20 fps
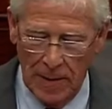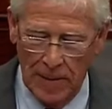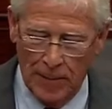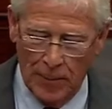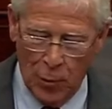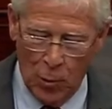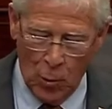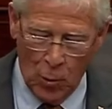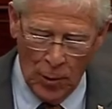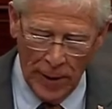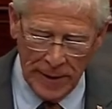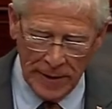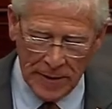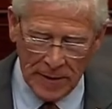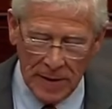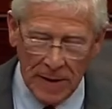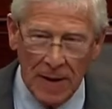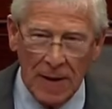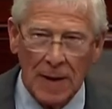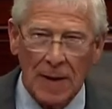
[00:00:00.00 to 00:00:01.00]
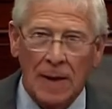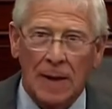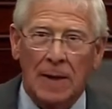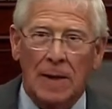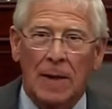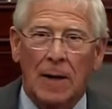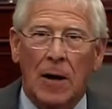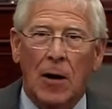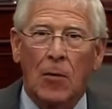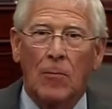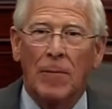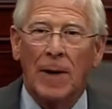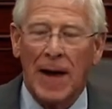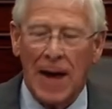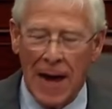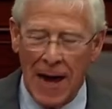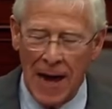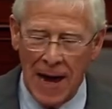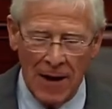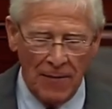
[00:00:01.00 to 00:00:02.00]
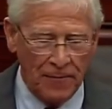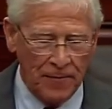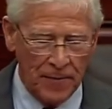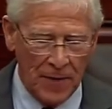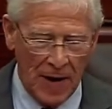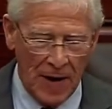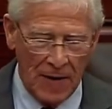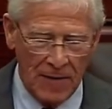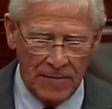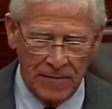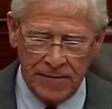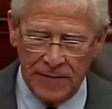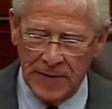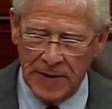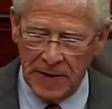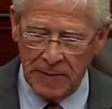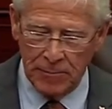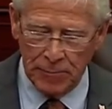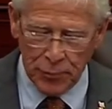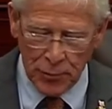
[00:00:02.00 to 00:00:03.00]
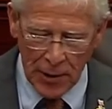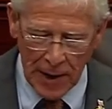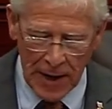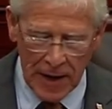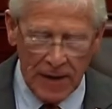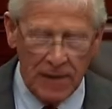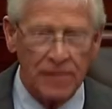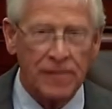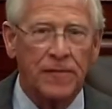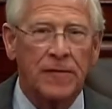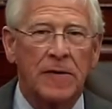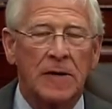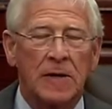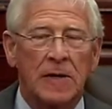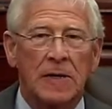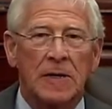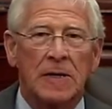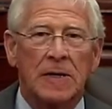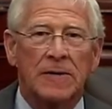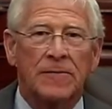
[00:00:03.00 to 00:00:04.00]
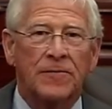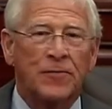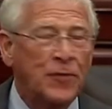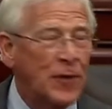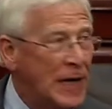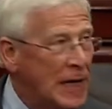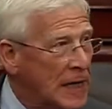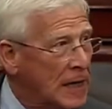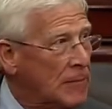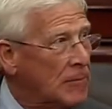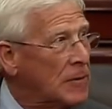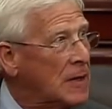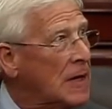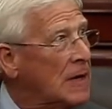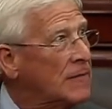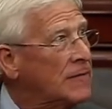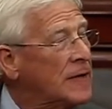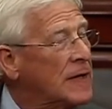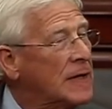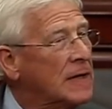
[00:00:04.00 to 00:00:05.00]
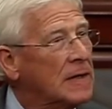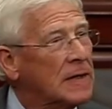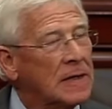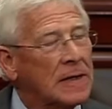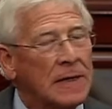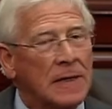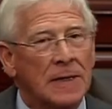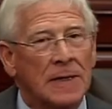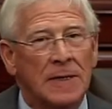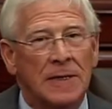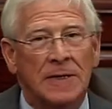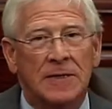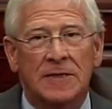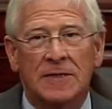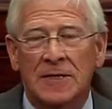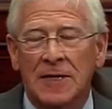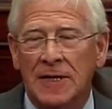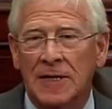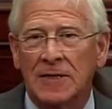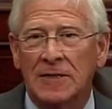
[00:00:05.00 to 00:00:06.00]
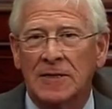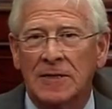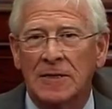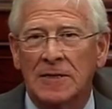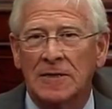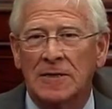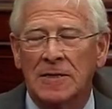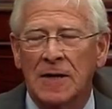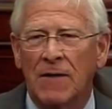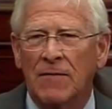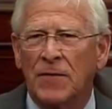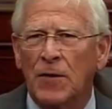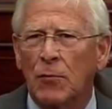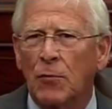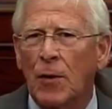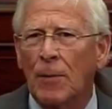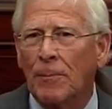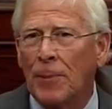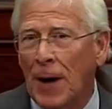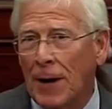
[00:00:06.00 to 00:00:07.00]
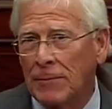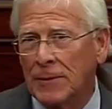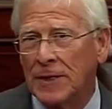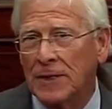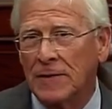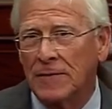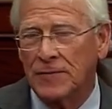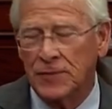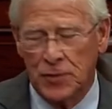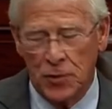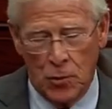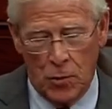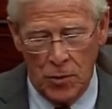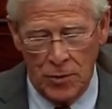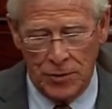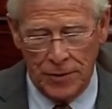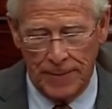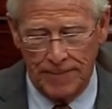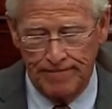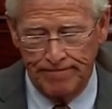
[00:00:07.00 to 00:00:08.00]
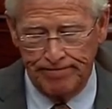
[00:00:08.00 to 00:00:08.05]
point on behalf of the brave, freedom-loving citizens of the Republic of Georgia.